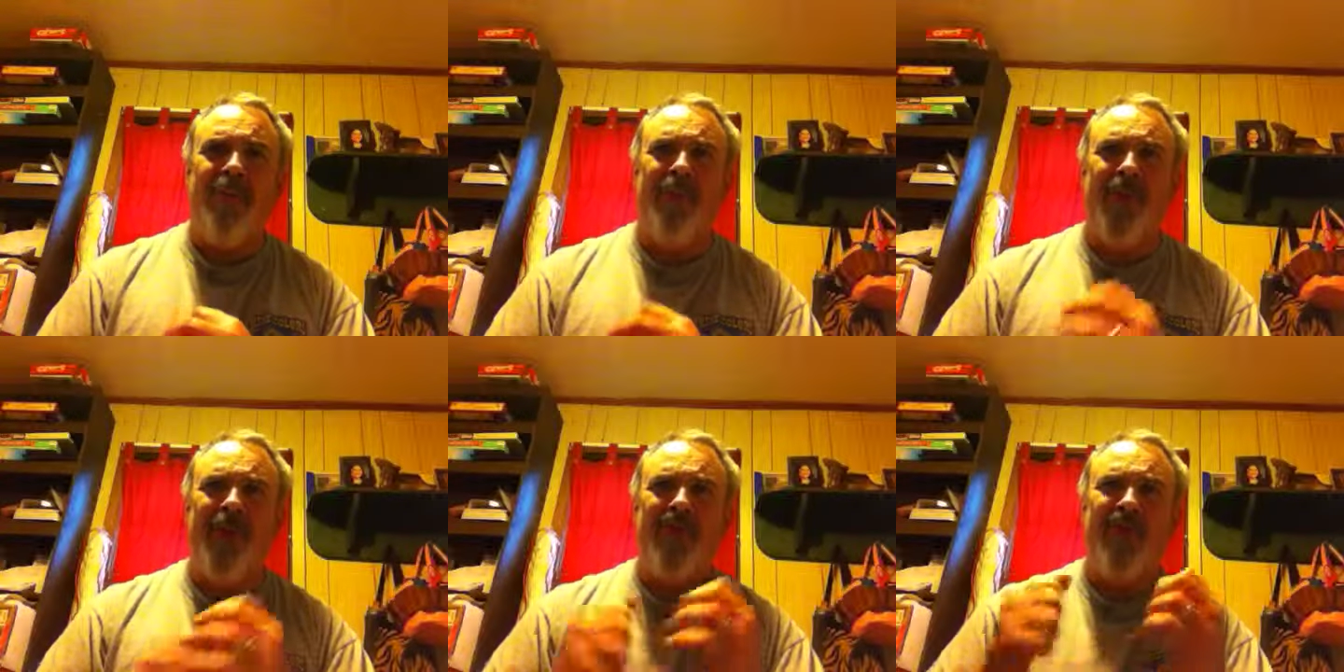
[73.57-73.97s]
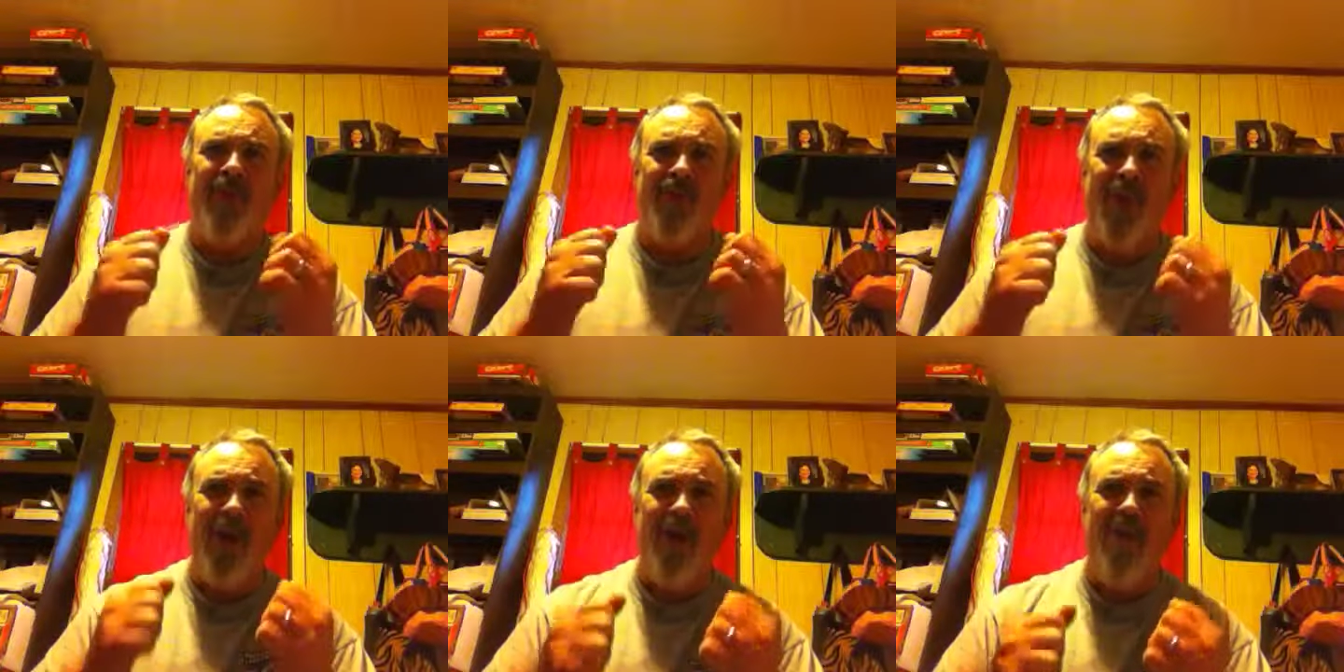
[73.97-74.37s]
Plans for
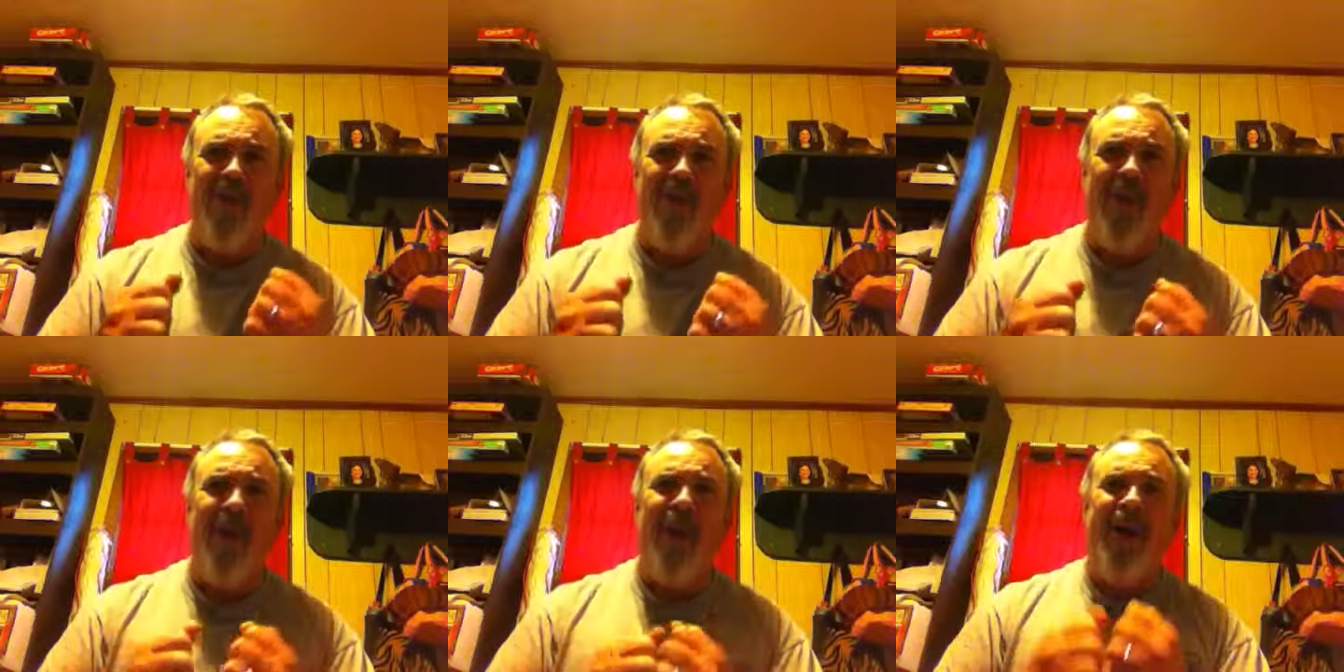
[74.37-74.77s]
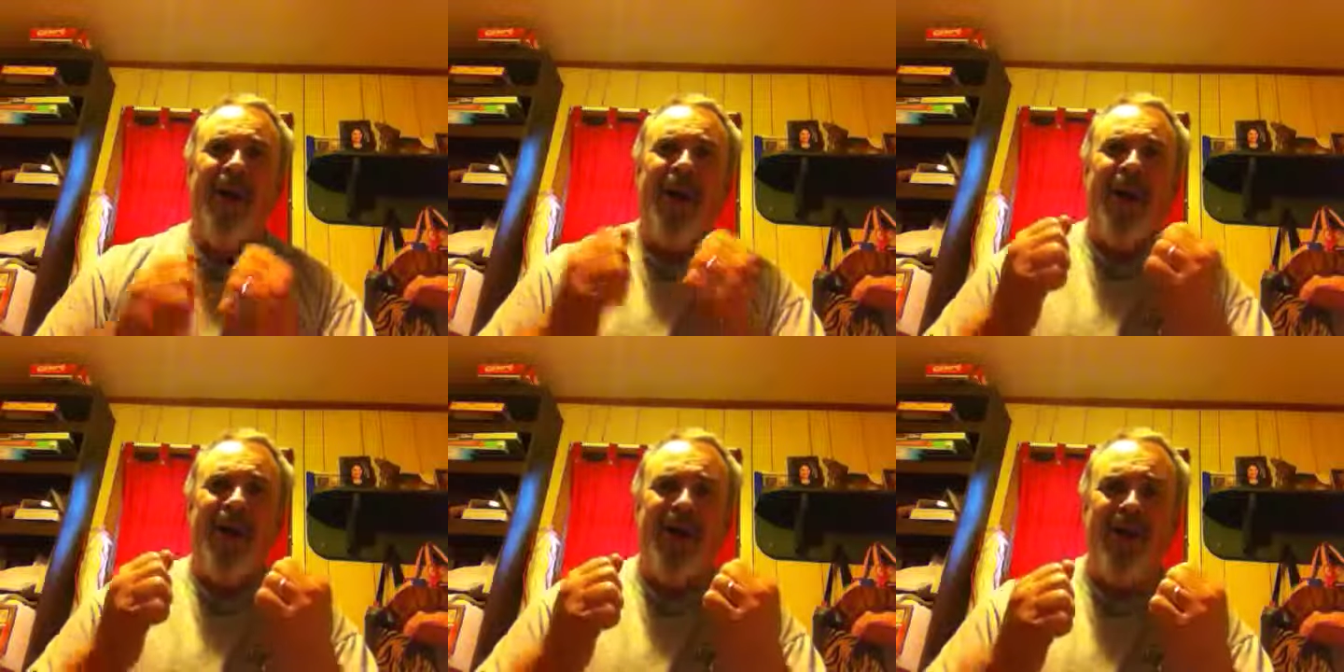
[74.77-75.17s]
welfare
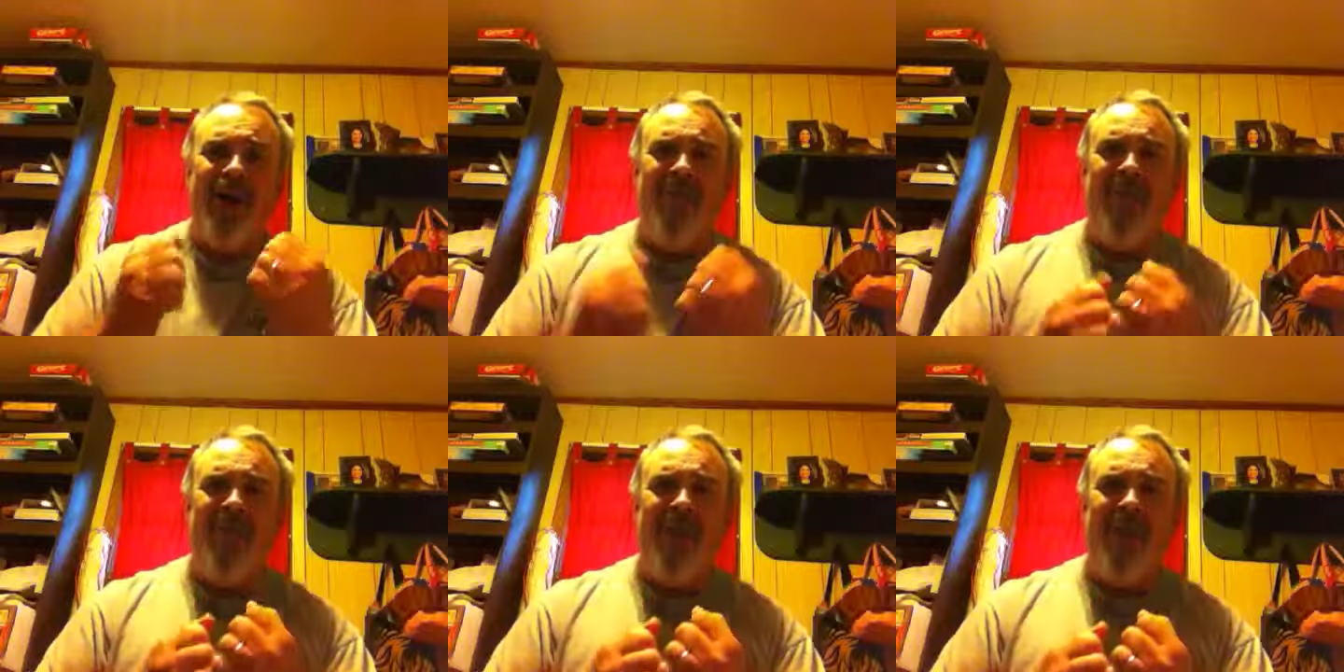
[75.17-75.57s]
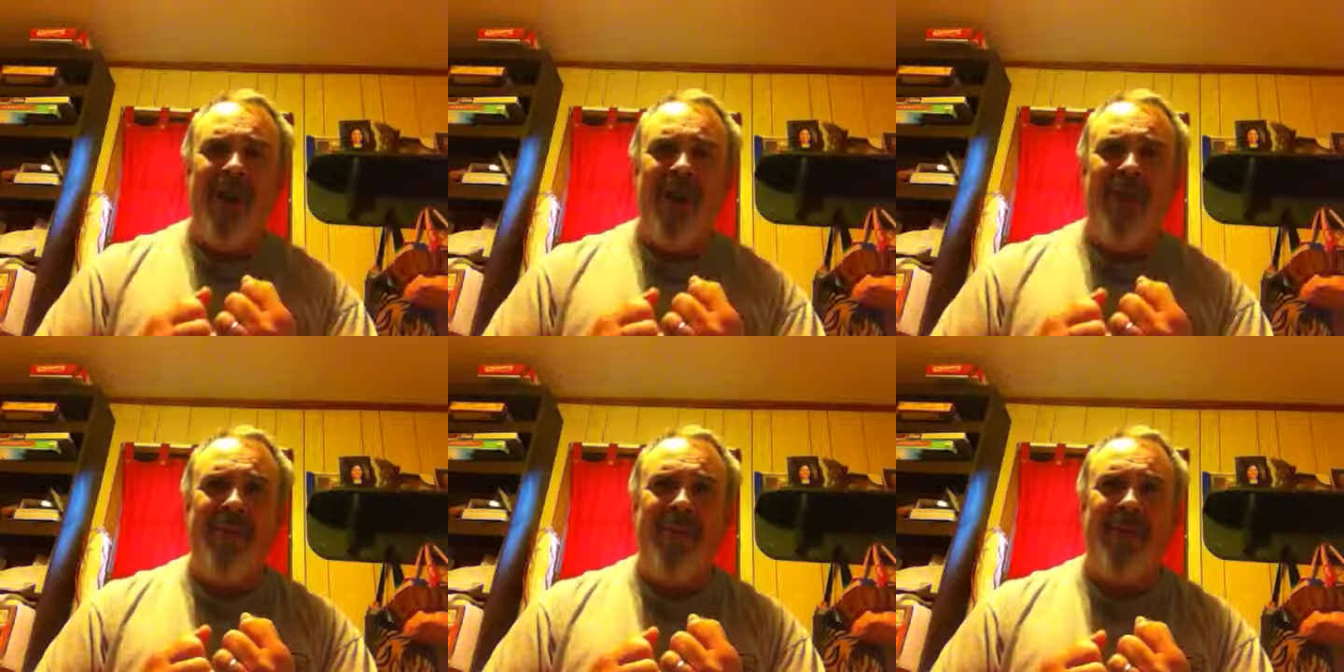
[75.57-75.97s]
and not for
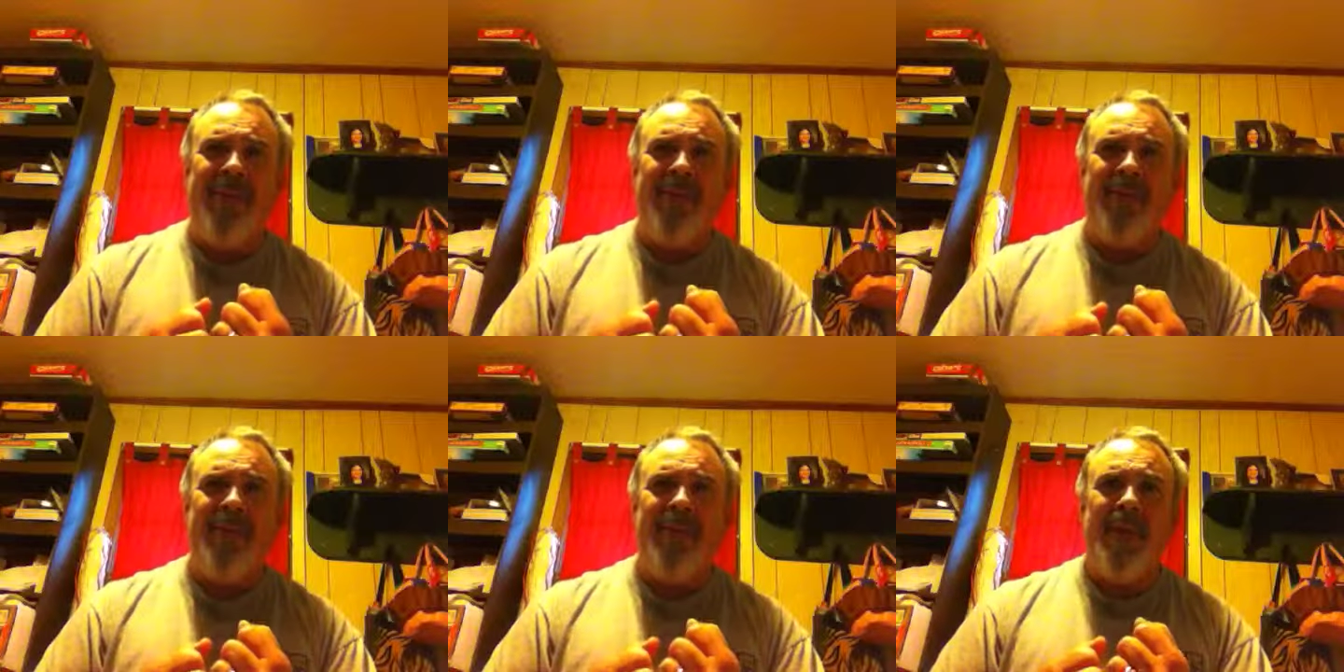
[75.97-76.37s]
calamity,